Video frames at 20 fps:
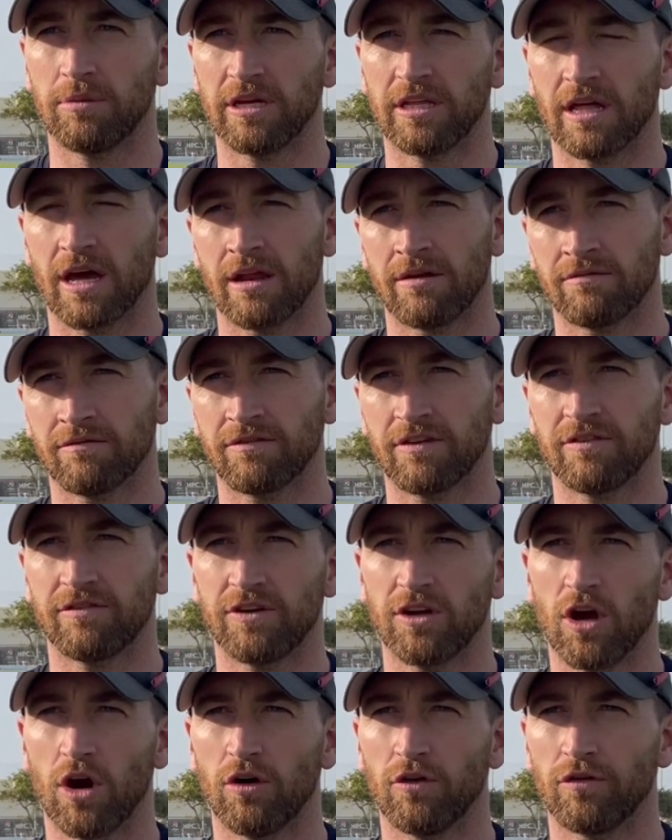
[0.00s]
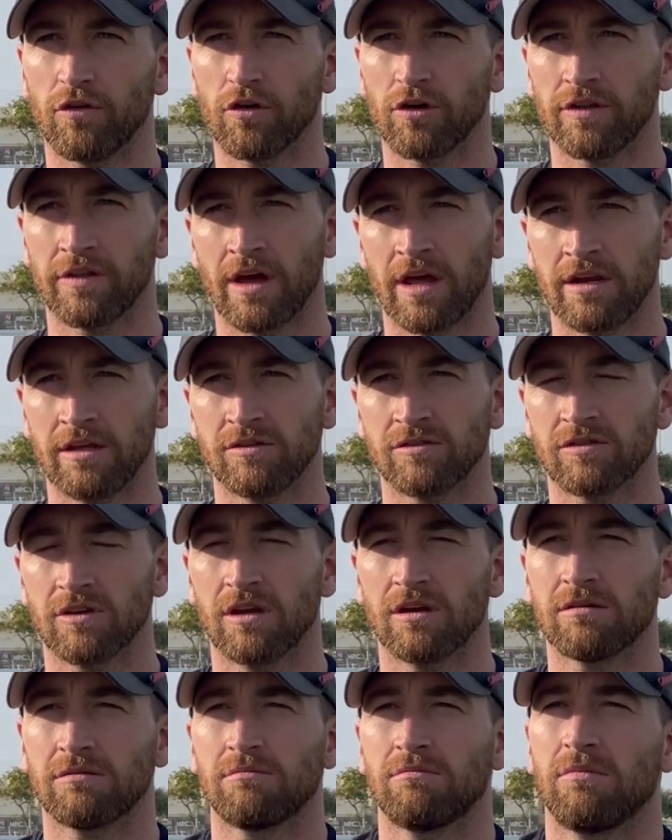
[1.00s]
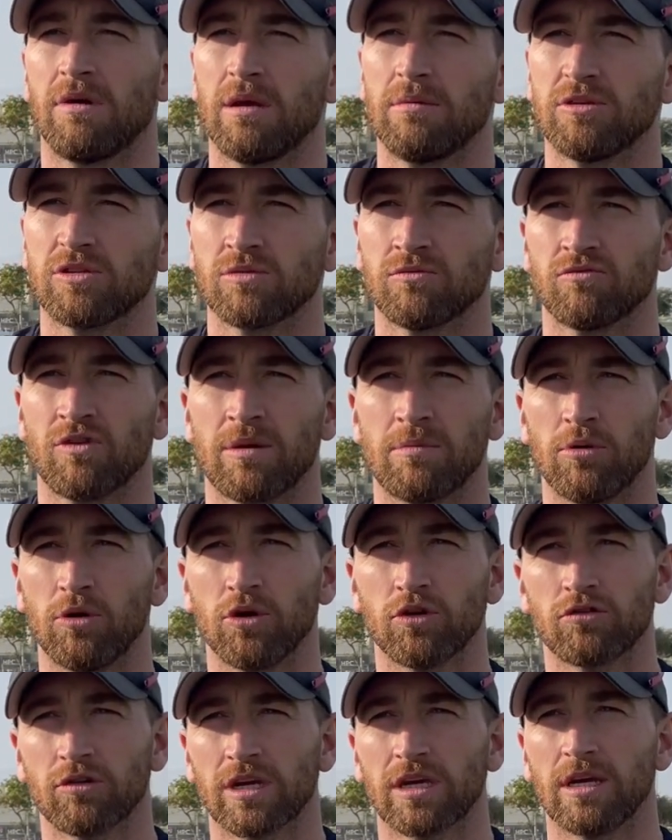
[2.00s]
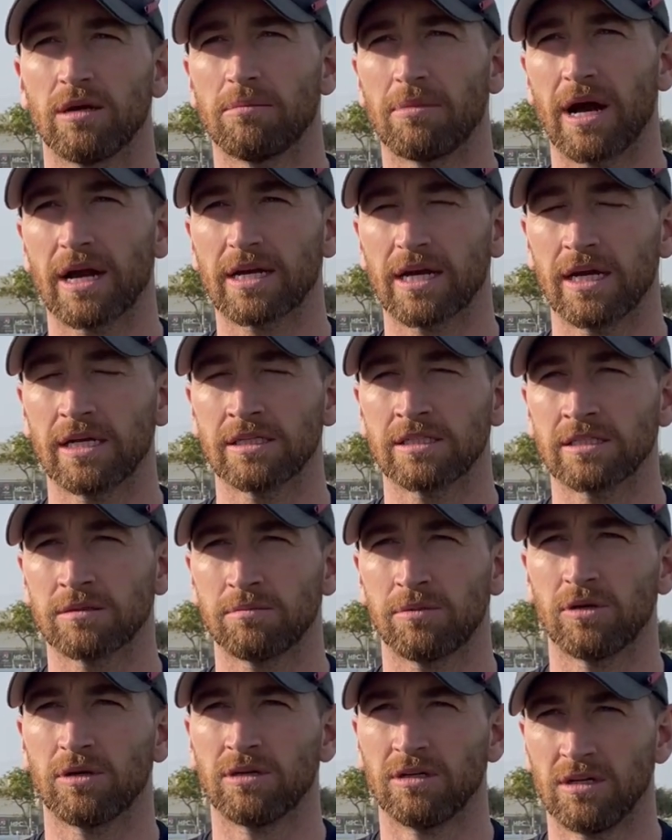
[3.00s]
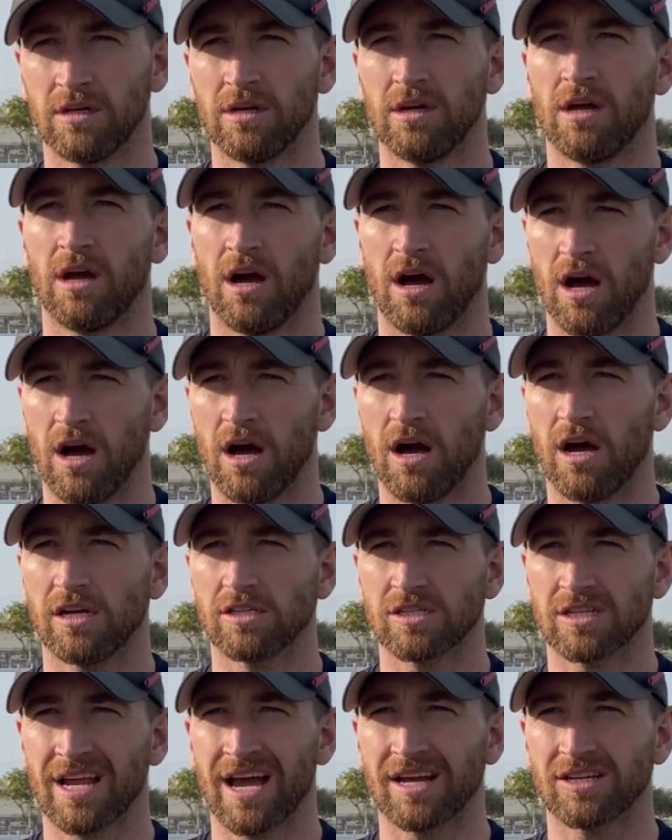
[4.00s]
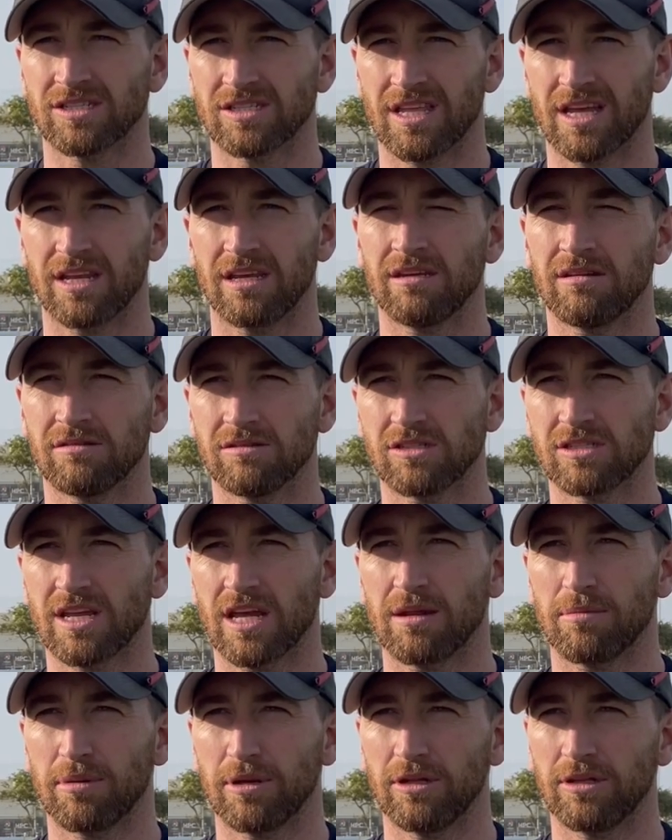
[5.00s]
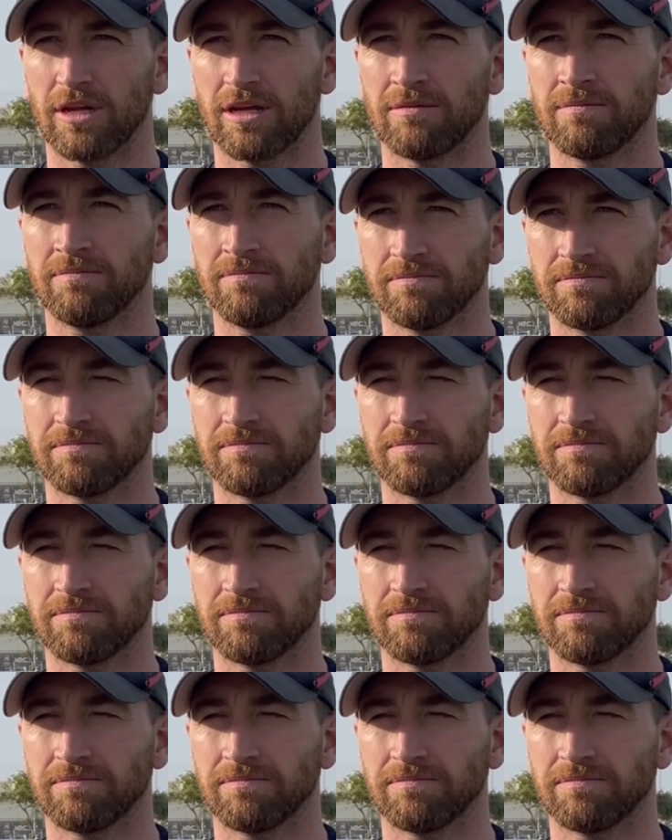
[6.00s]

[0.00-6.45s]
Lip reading: be then 50 over and then into maybe some Red Bull cricket back end, but it's a nice steady building.